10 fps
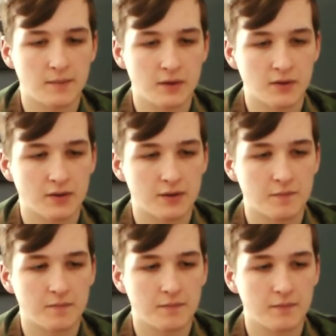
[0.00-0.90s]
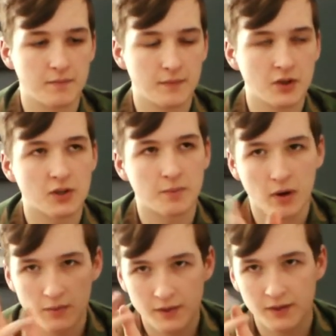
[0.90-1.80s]
You're
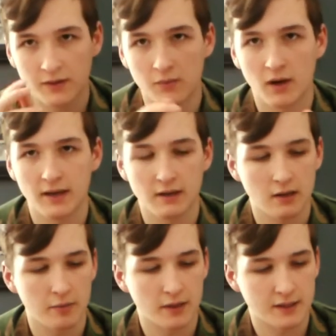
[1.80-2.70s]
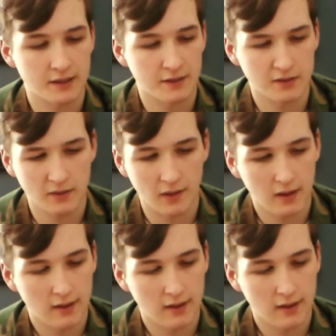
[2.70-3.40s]
supposed to wind it up until